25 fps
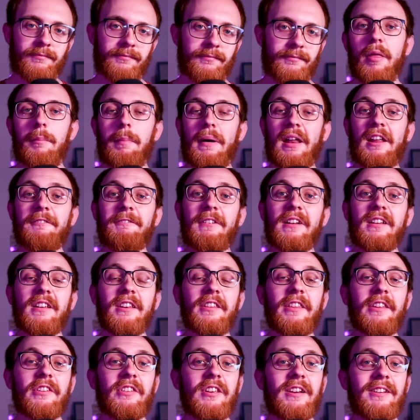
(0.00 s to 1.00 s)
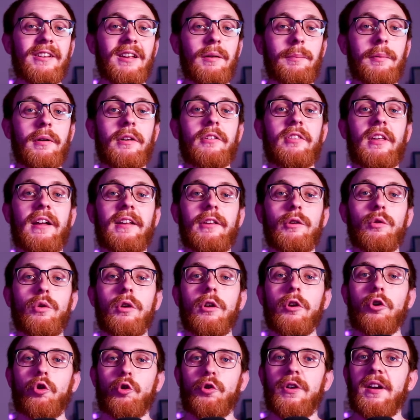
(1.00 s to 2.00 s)
The benefit to this setup is that you
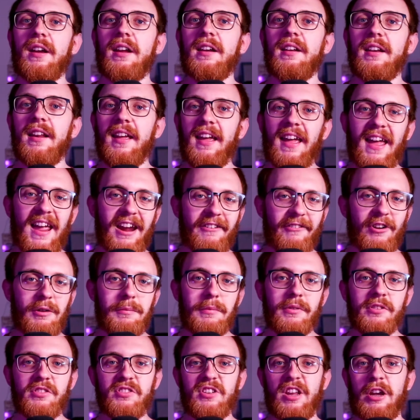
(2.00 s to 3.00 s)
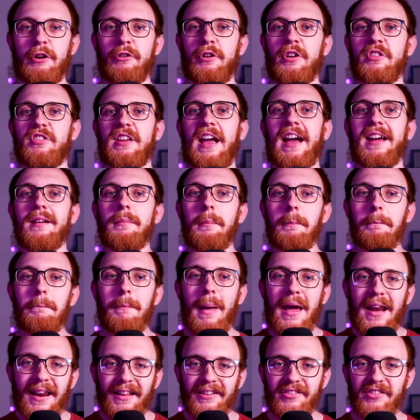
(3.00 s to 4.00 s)
can create an eerie, mysterious and
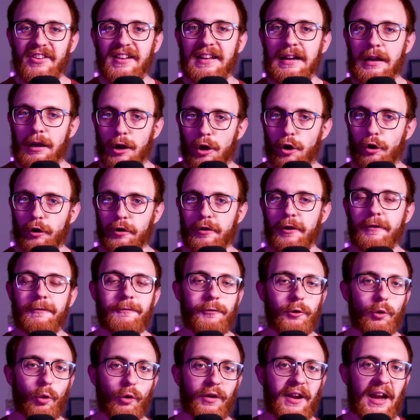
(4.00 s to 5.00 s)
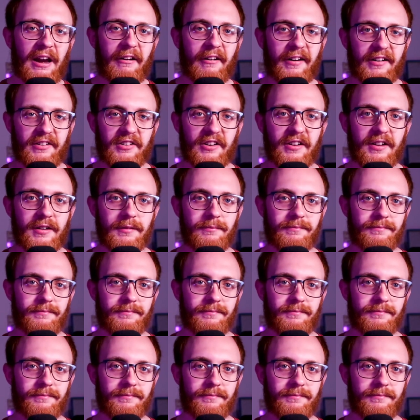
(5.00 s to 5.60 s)
menacing look for your character.